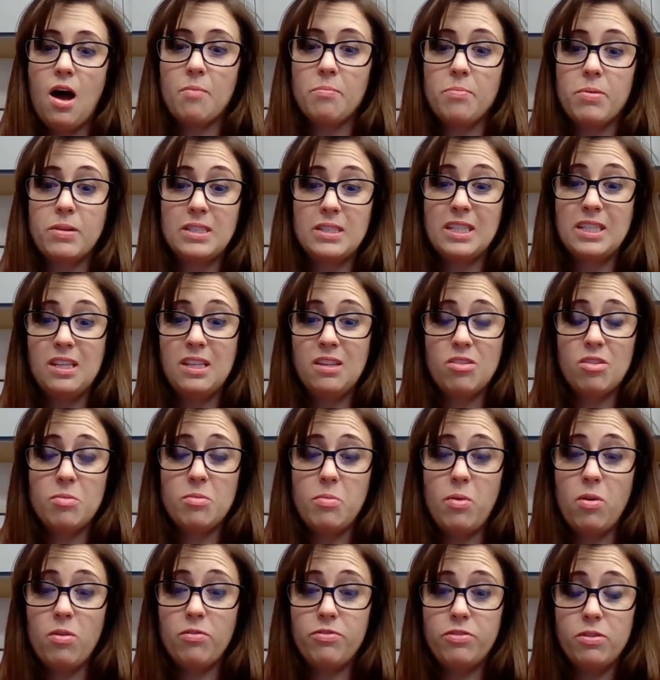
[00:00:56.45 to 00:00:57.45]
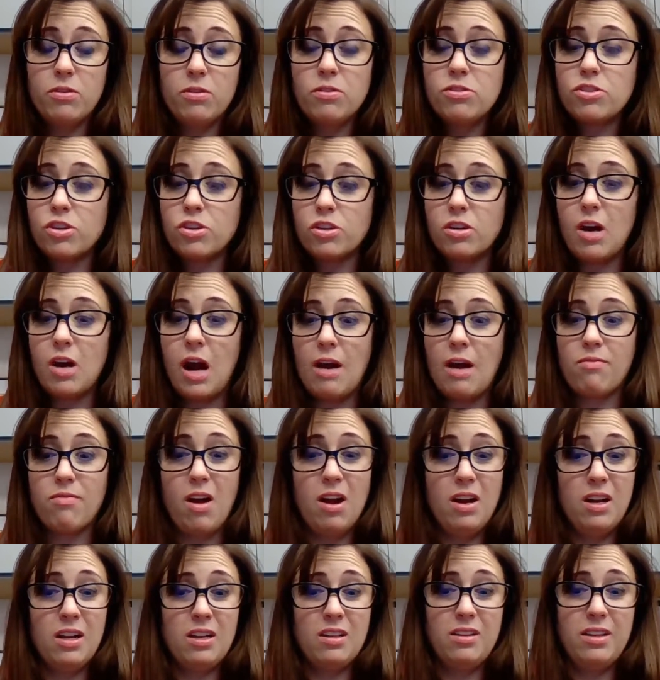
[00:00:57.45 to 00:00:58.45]
Predicting the remote future,
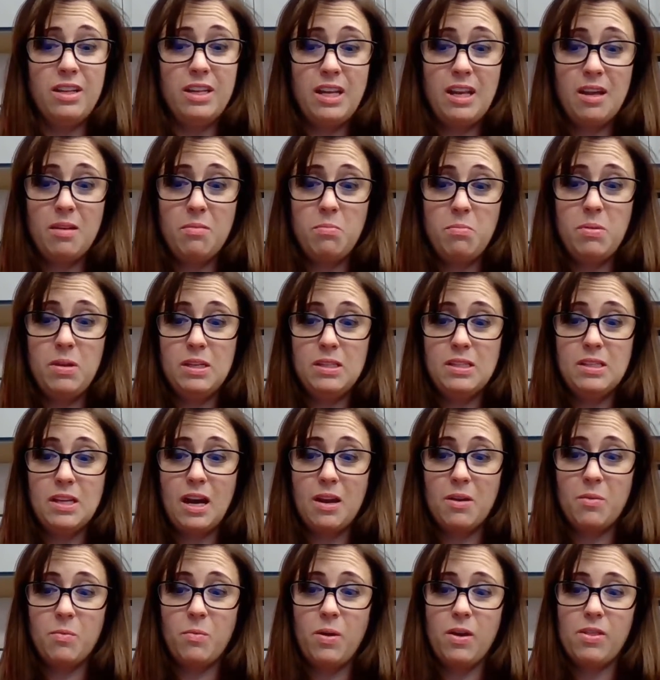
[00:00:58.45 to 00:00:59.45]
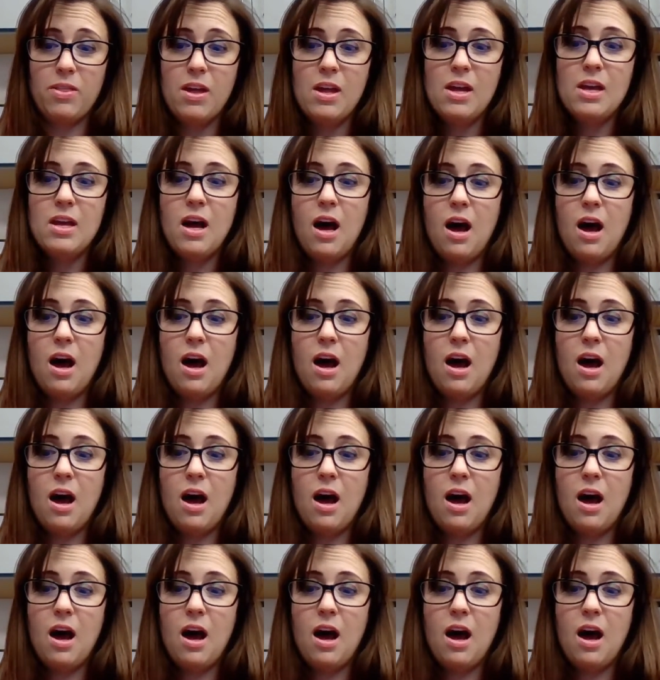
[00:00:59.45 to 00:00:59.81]
ironically, can be done with